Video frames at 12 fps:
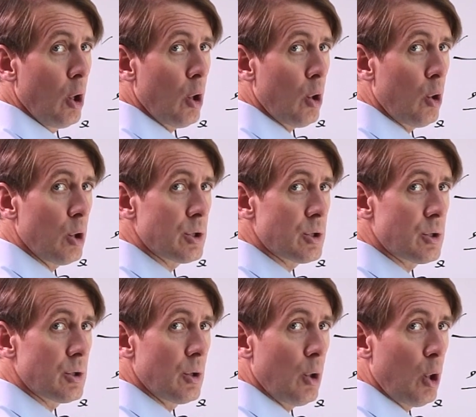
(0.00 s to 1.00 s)

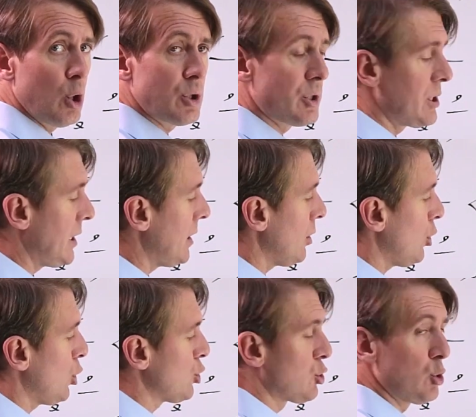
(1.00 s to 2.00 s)
Hot, hotti,
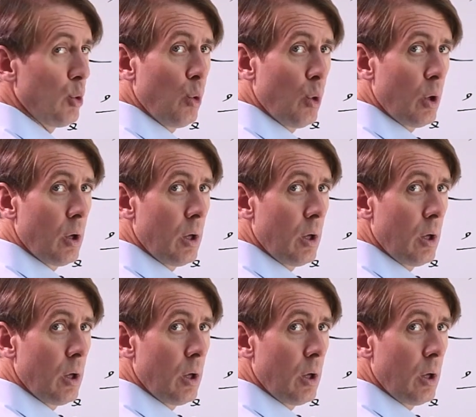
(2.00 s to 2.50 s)
hottu.